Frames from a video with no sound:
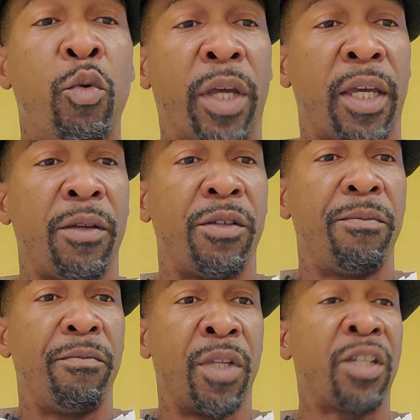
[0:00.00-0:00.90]

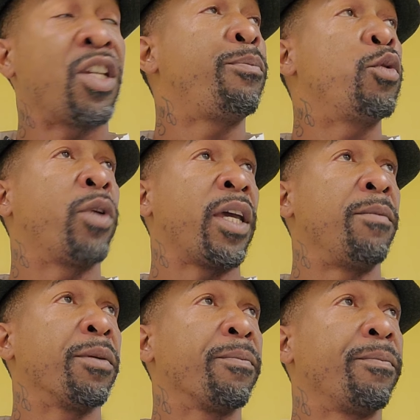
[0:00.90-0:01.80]

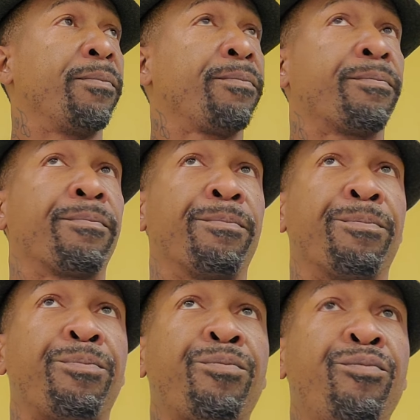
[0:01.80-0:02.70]
cape.
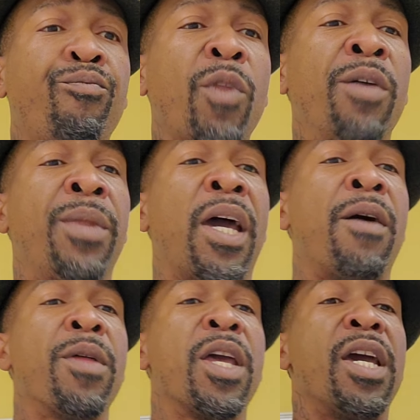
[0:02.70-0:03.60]

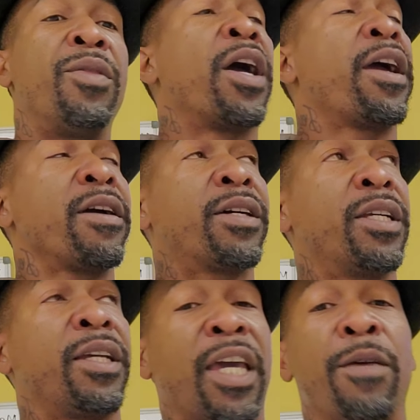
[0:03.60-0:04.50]
Now, the hair
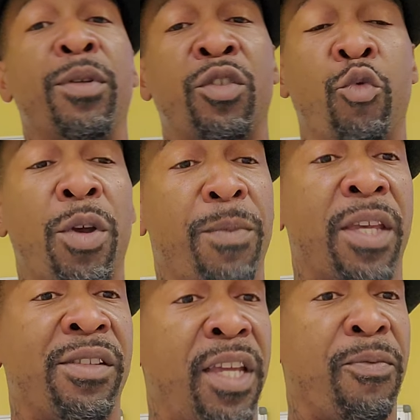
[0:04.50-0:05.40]
cutting cape is
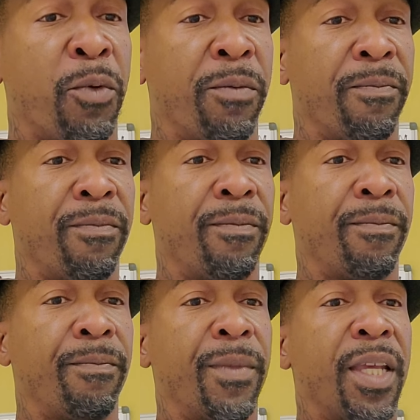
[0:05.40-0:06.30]
different.
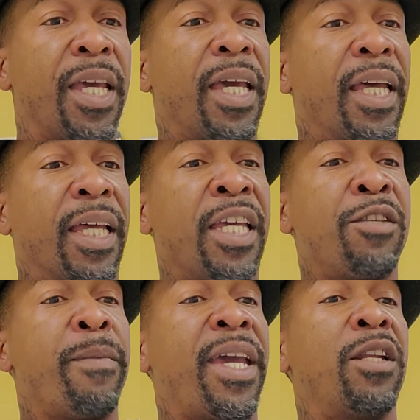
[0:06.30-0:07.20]
It's
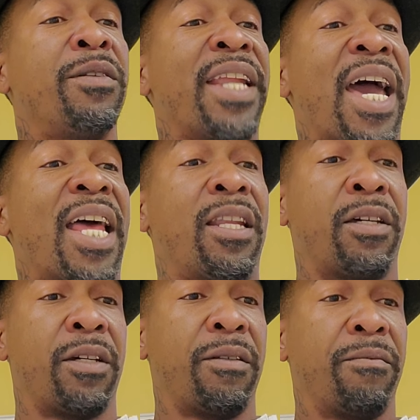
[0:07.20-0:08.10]
made of
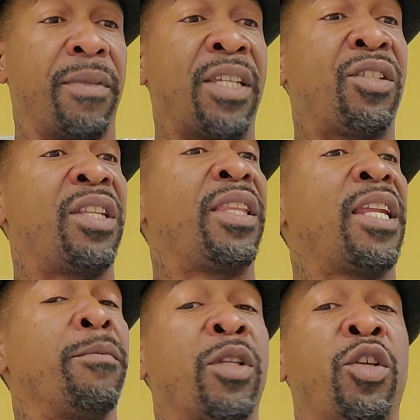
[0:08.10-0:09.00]
nylon and
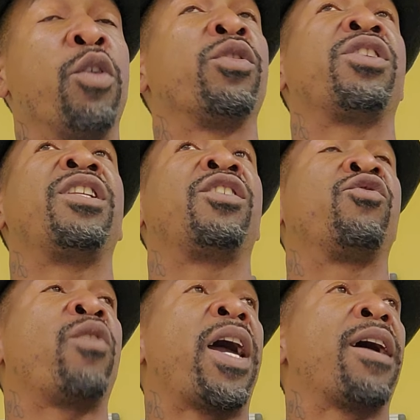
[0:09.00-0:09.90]
synthetic materials, and it's
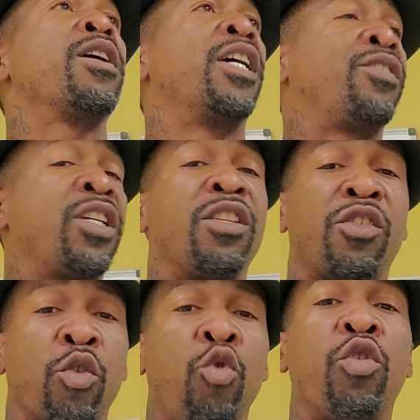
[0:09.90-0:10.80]
dry. It's either
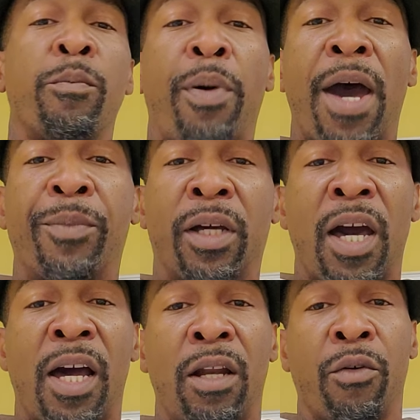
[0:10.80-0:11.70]
so you can pop the
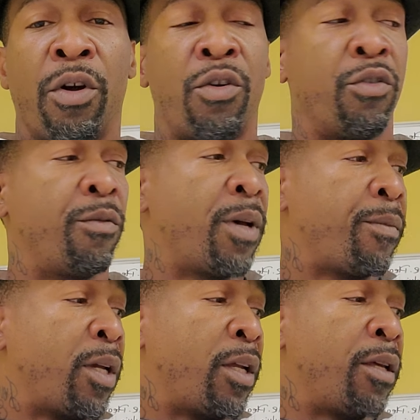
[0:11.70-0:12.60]
collar on
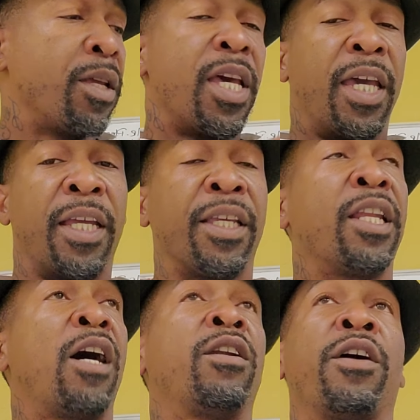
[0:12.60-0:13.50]
them, and get
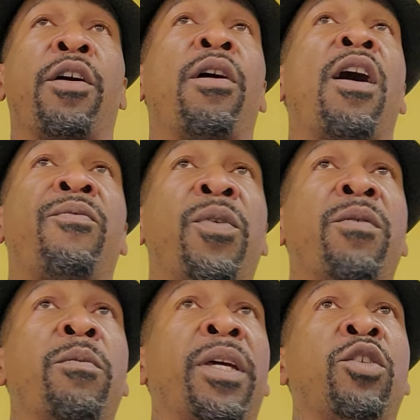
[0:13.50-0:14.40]
all the hair off of
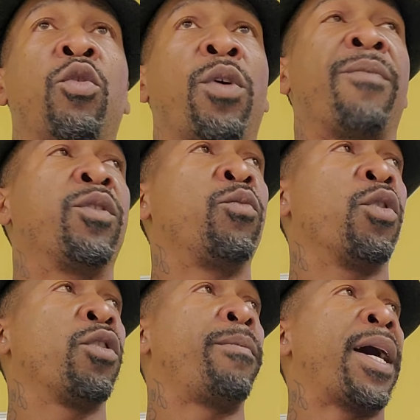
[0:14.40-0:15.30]
them, and you don't have to
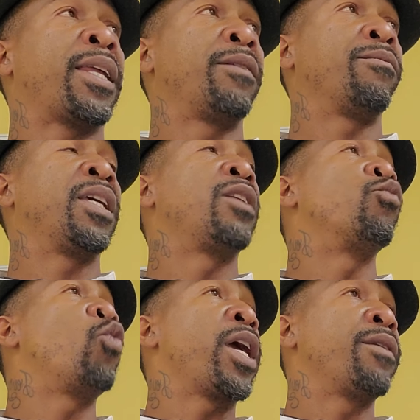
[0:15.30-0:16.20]
worry about it
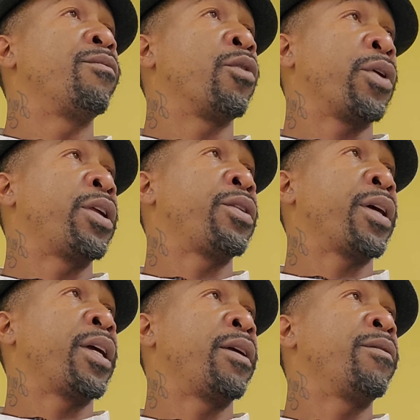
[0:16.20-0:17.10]
getting wet or
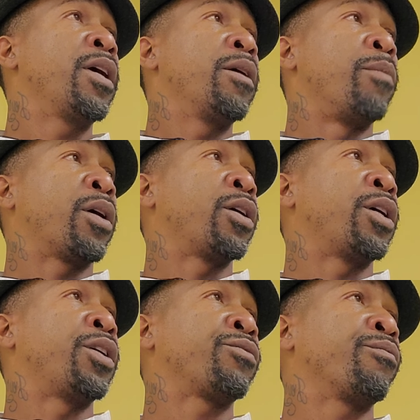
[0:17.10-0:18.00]
anything
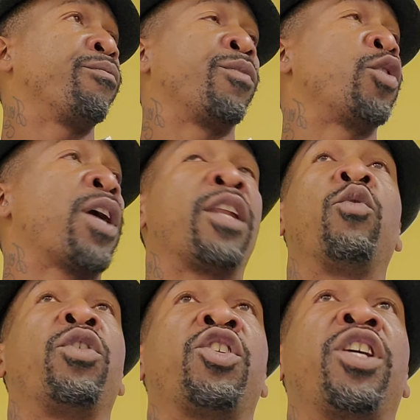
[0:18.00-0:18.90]
because you're not
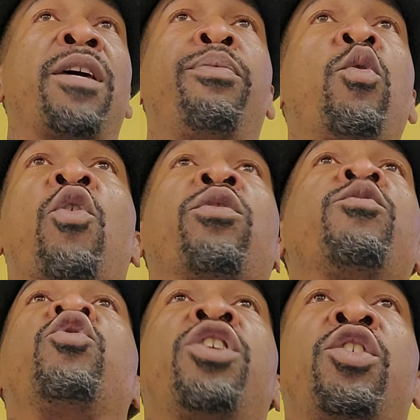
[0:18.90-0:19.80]
doing the shampoo on them.
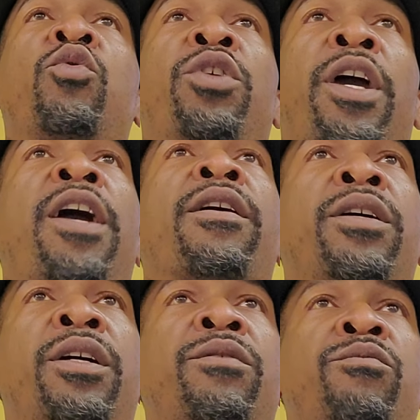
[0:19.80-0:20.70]
You're just doing a
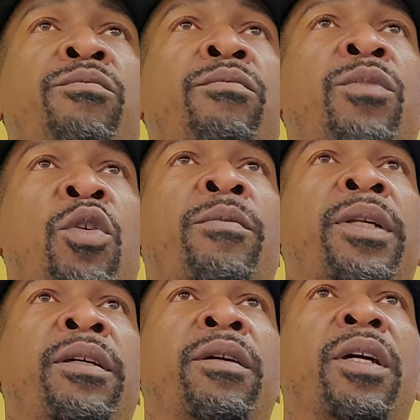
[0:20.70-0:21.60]
haircut
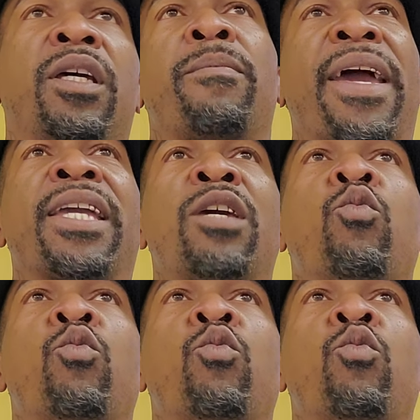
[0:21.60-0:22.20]
normally. It might get